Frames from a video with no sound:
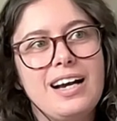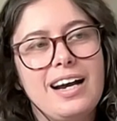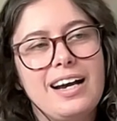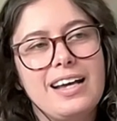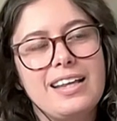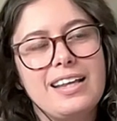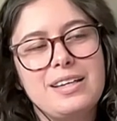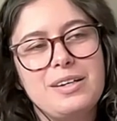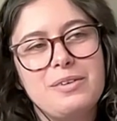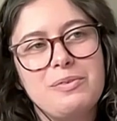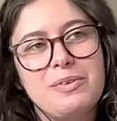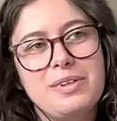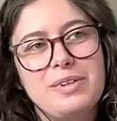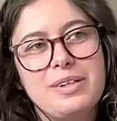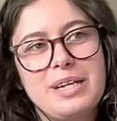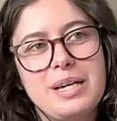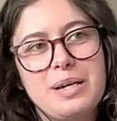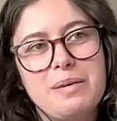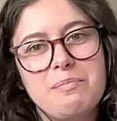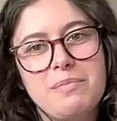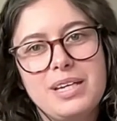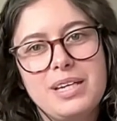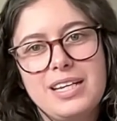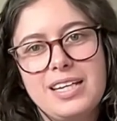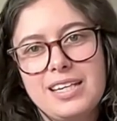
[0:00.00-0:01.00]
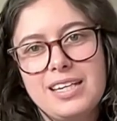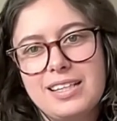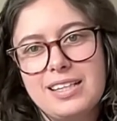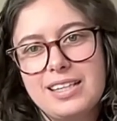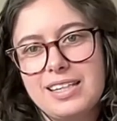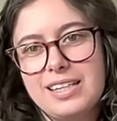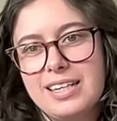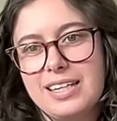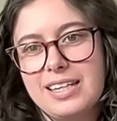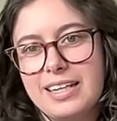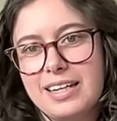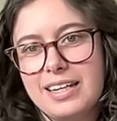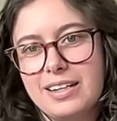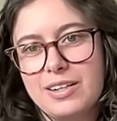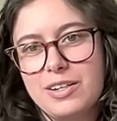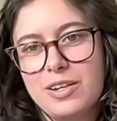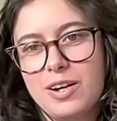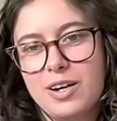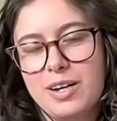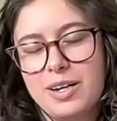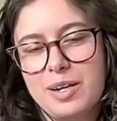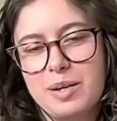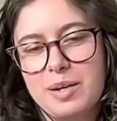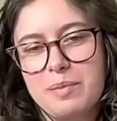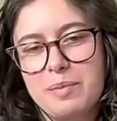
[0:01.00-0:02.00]
I think we immediately get
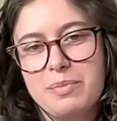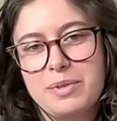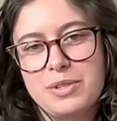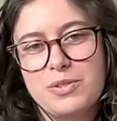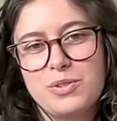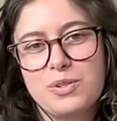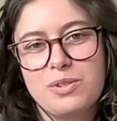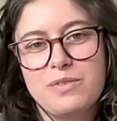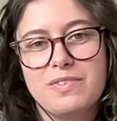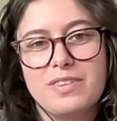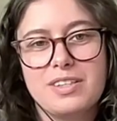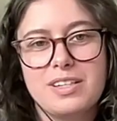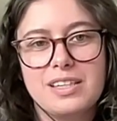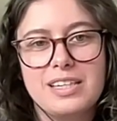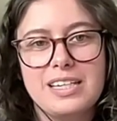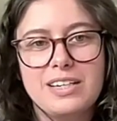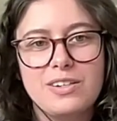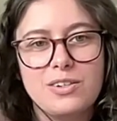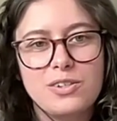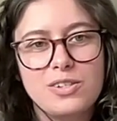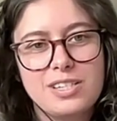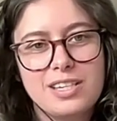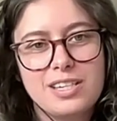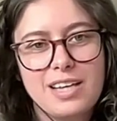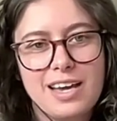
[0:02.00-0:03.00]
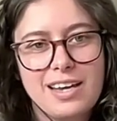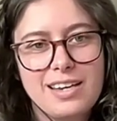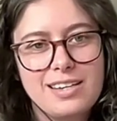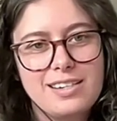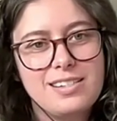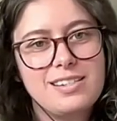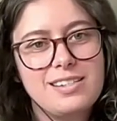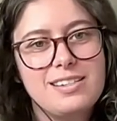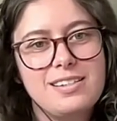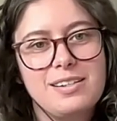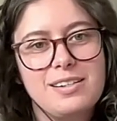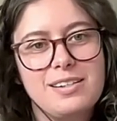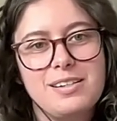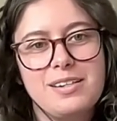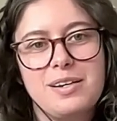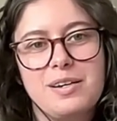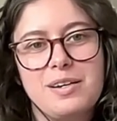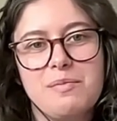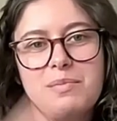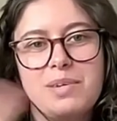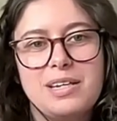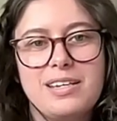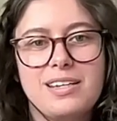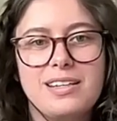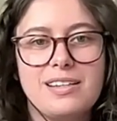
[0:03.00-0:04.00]
caught up in sort of the legal side,
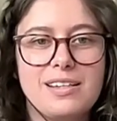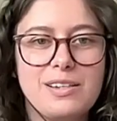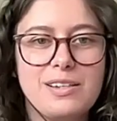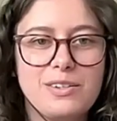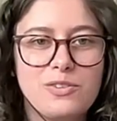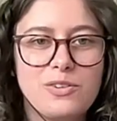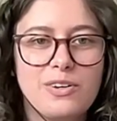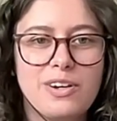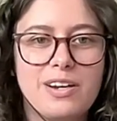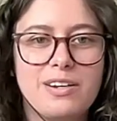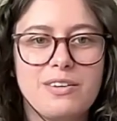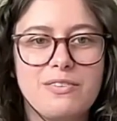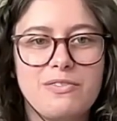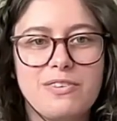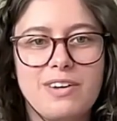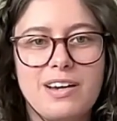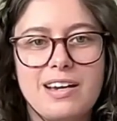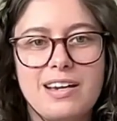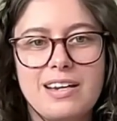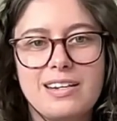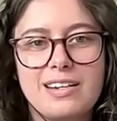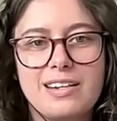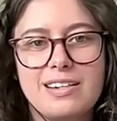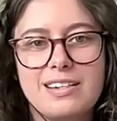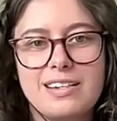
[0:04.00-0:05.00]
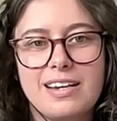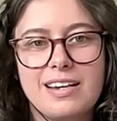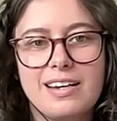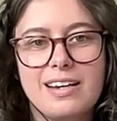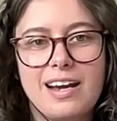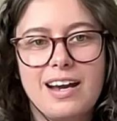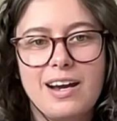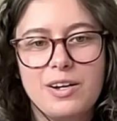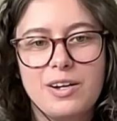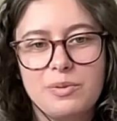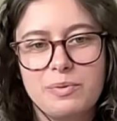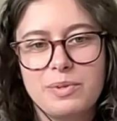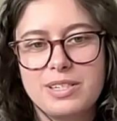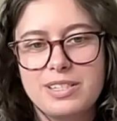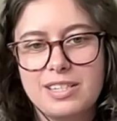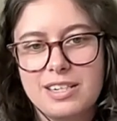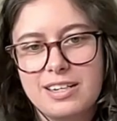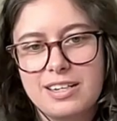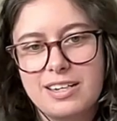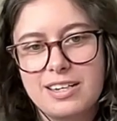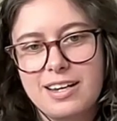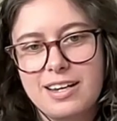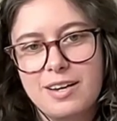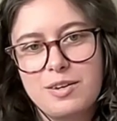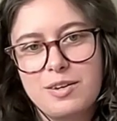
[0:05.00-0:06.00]
immediately trying to find how do we
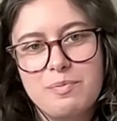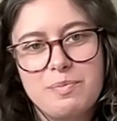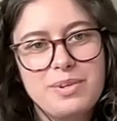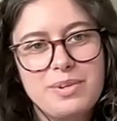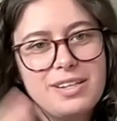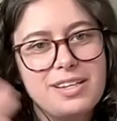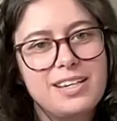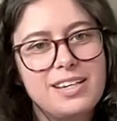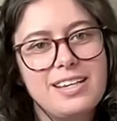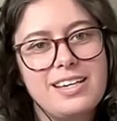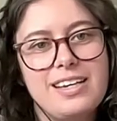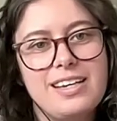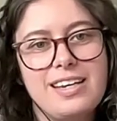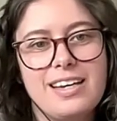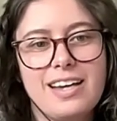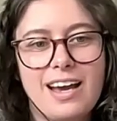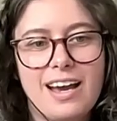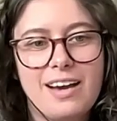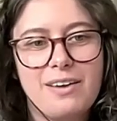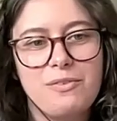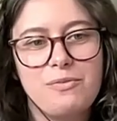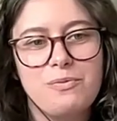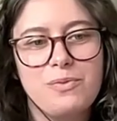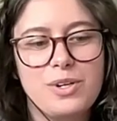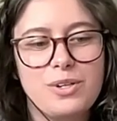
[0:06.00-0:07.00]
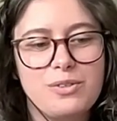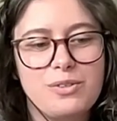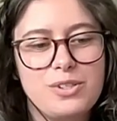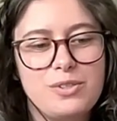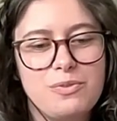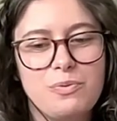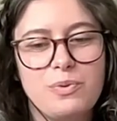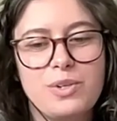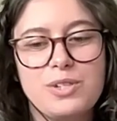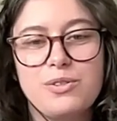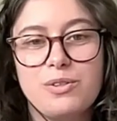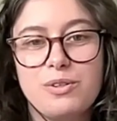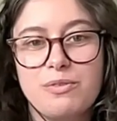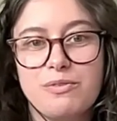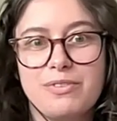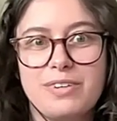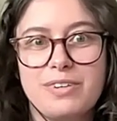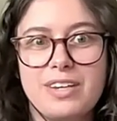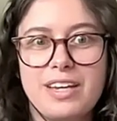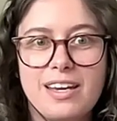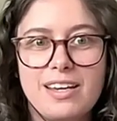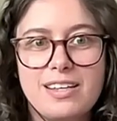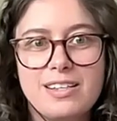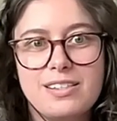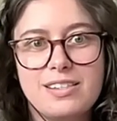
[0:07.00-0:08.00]
seek accountability, what sort of
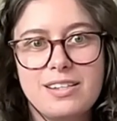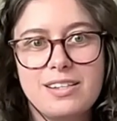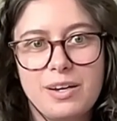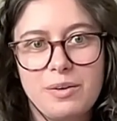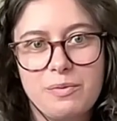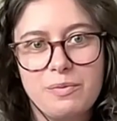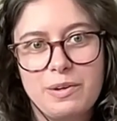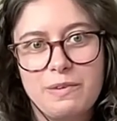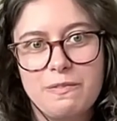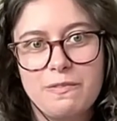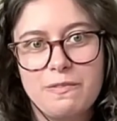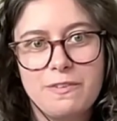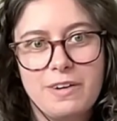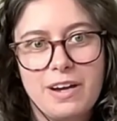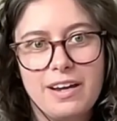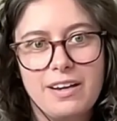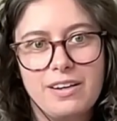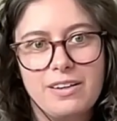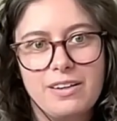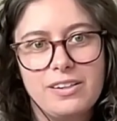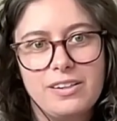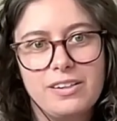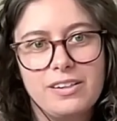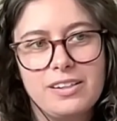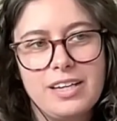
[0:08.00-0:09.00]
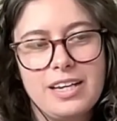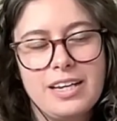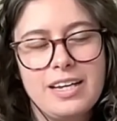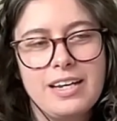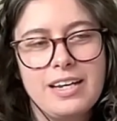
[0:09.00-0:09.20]
case can we file,